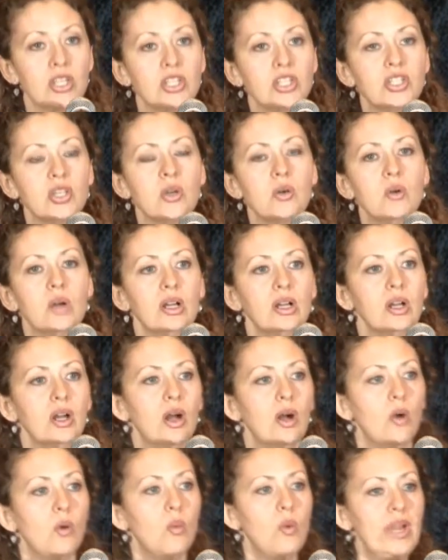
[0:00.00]
So,
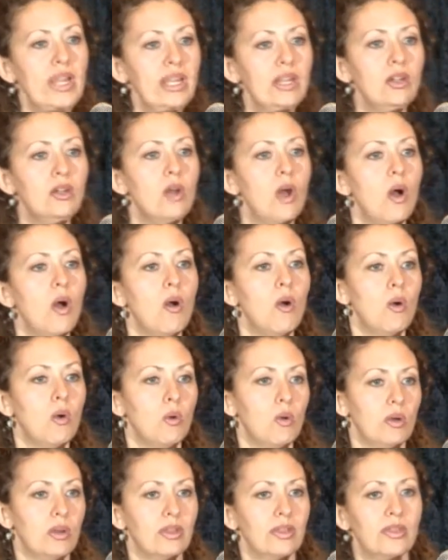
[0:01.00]
we
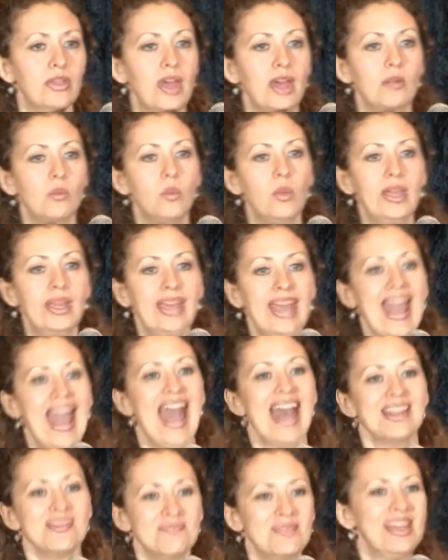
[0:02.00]
know that we
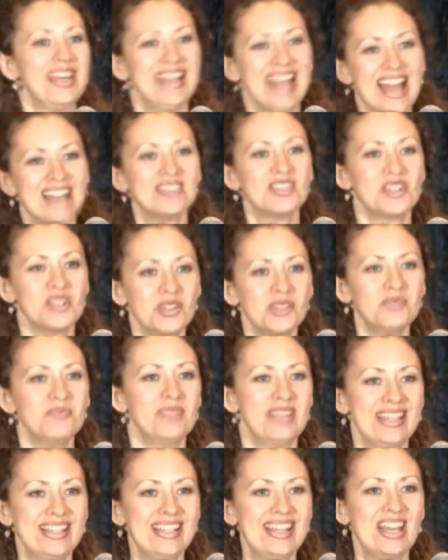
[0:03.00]
can be and
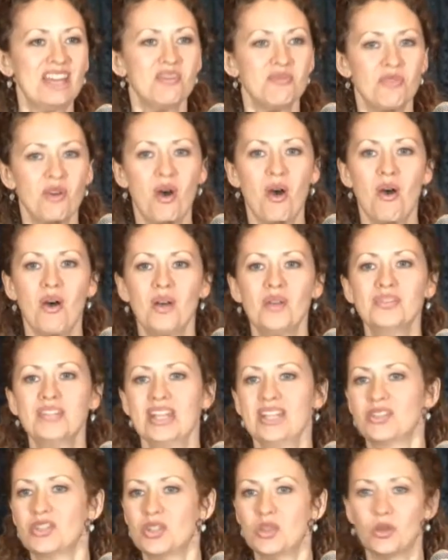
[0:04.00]
should be
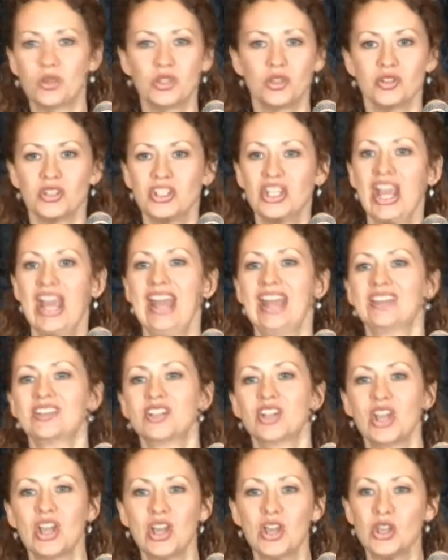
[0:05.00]
involved in social
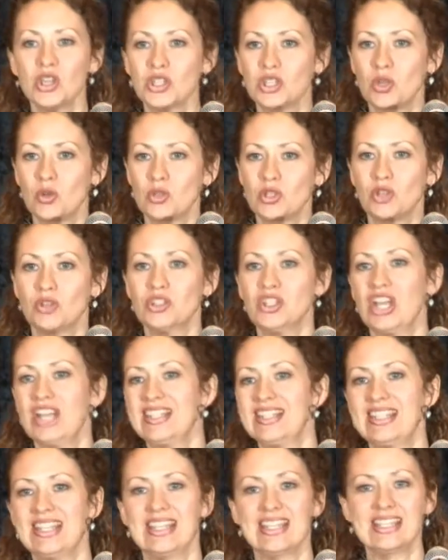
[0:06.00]
change, social
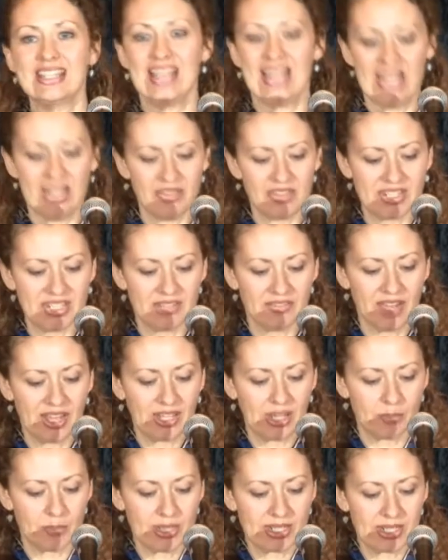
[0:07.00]
justice, and in the
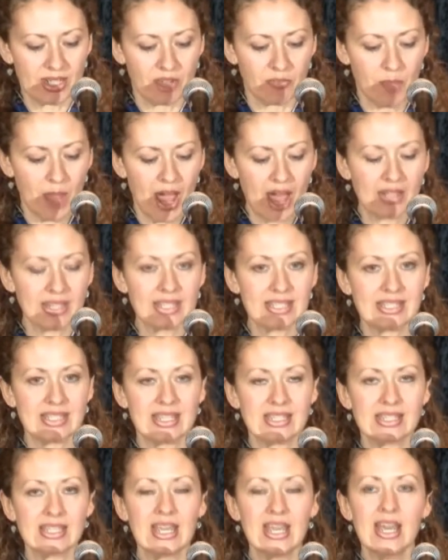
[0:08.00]
development of
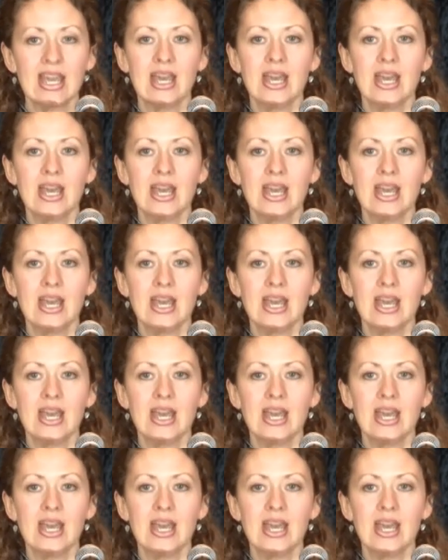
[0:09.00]
policies.